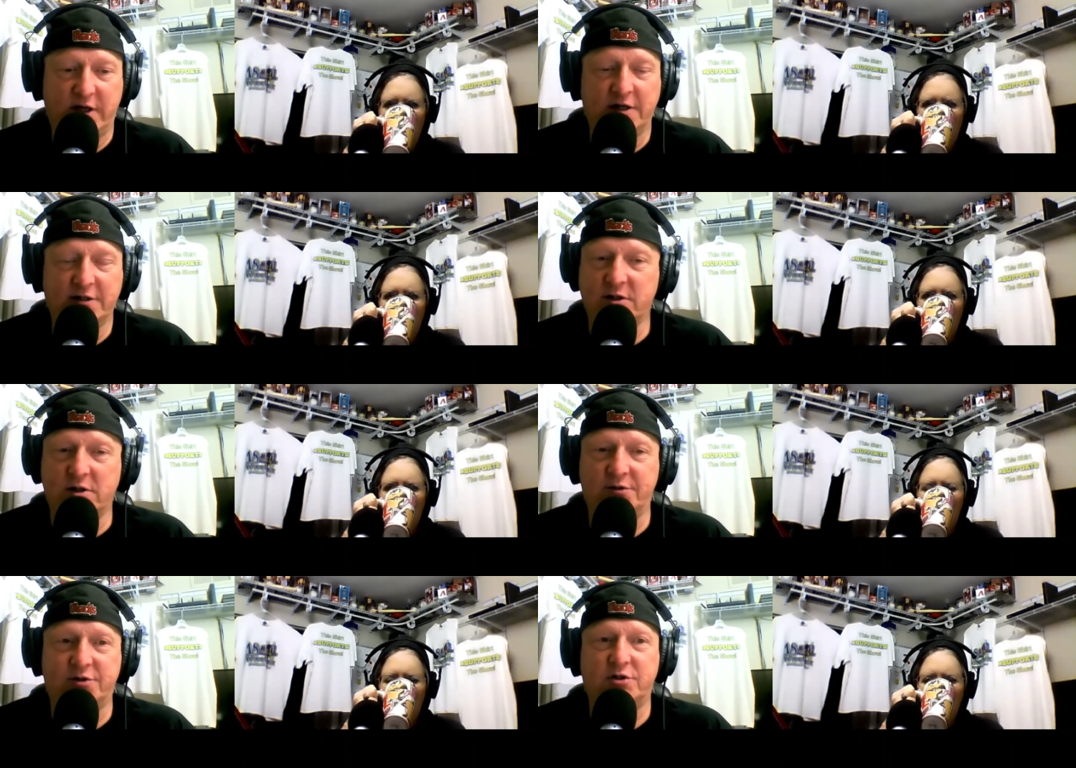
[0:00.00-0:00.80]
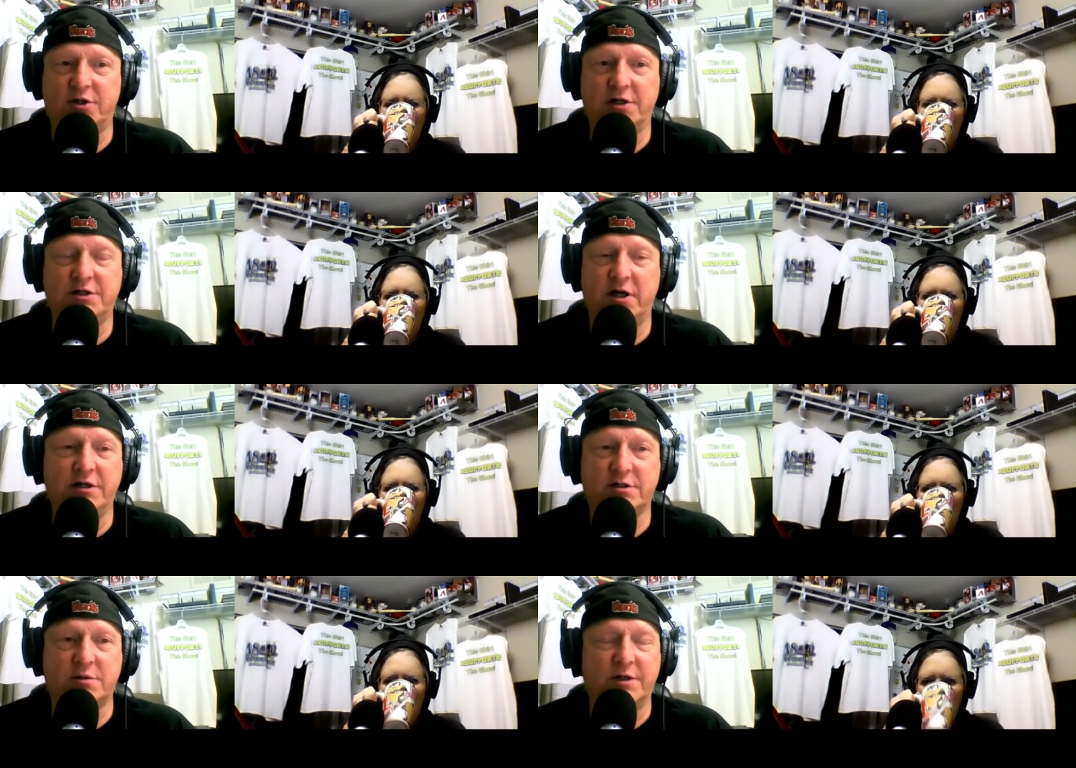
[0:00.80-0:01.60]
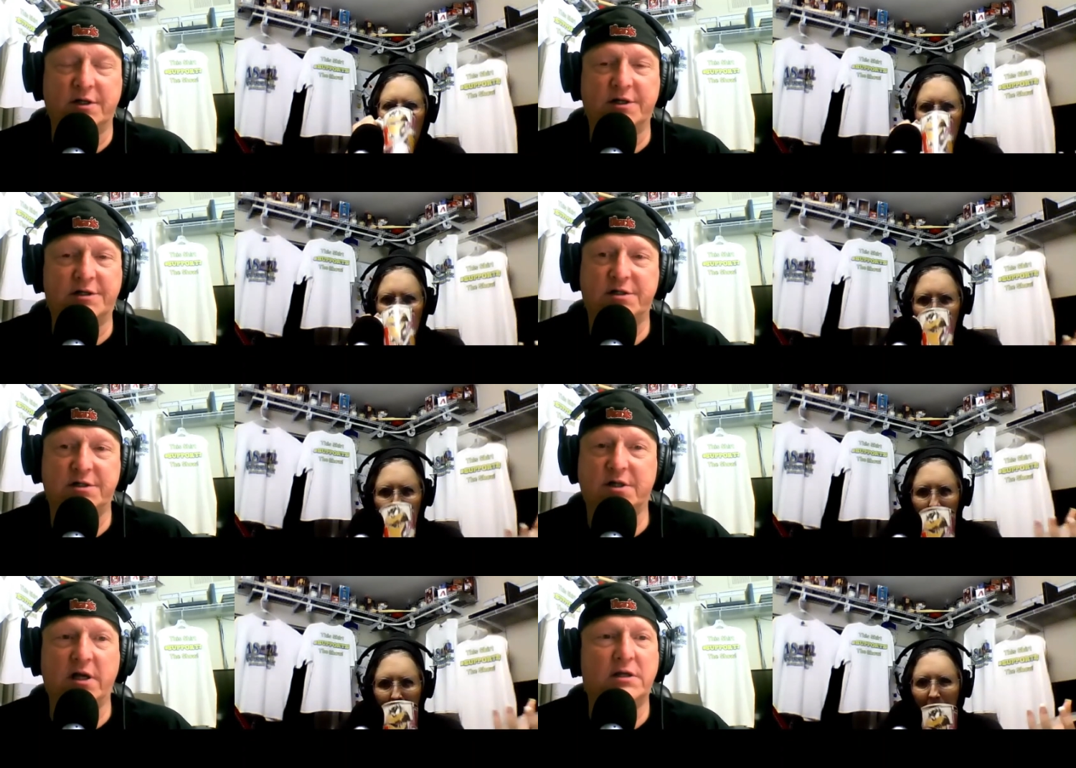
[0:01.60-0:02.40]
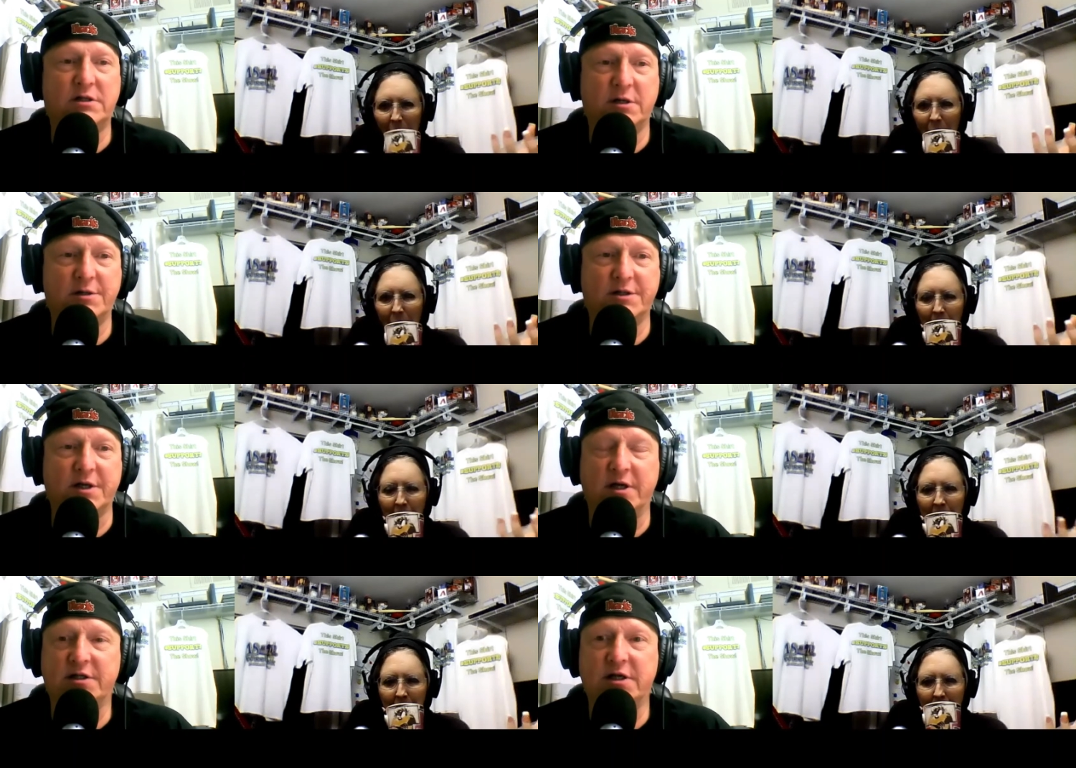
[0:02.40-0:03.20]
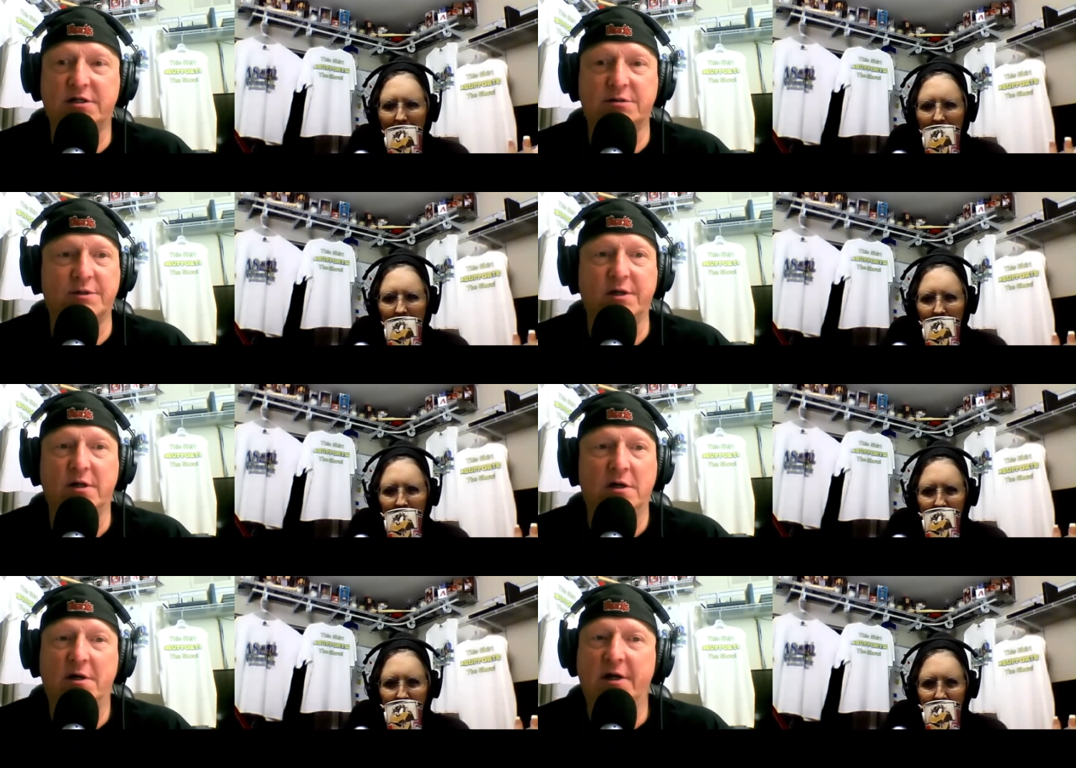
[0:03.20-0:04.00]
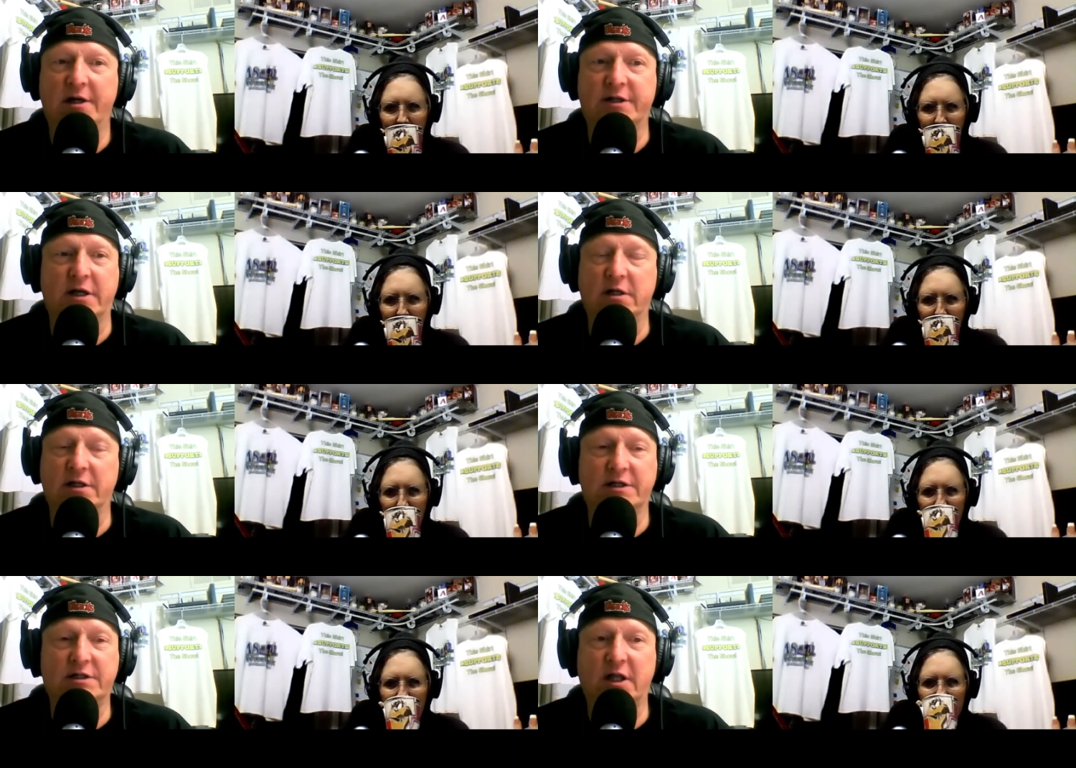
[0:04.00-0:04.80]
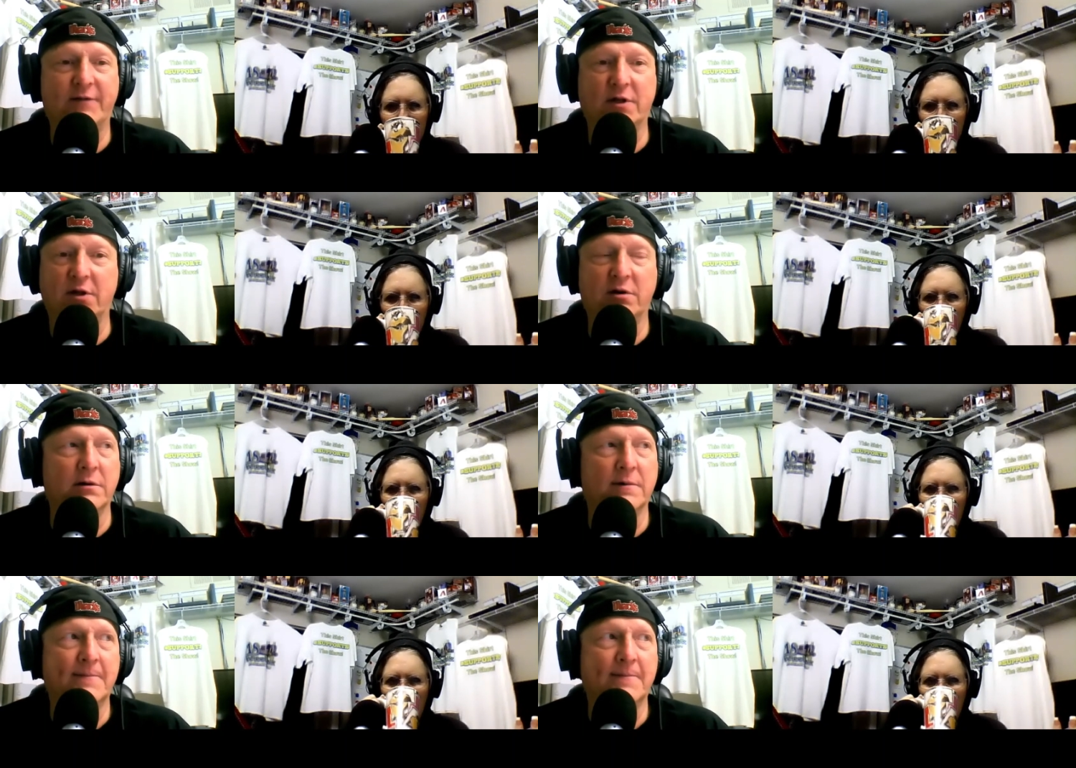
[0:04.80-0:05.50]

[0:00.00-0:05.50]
Speaker 1: cancel culture changing history. It's just like, seriously, it's history. It's like, let's live and learn,